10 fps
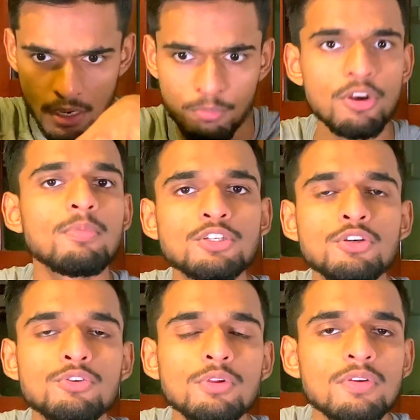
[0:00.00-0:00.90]
pretty much
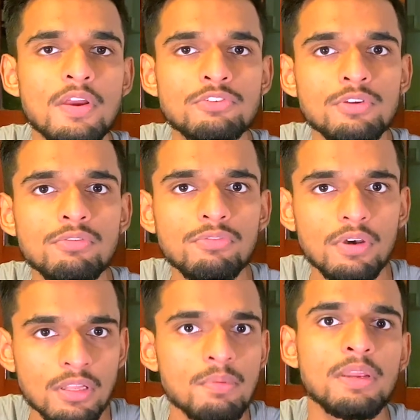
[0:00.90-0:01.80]
control the rest of
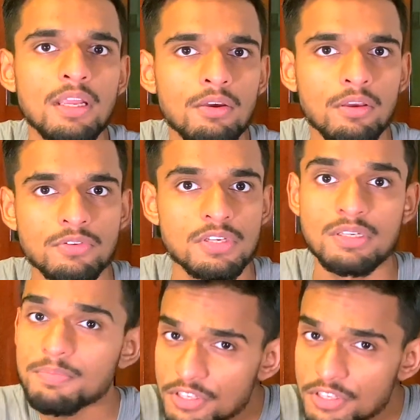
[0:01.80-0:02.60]
the media ecosystem.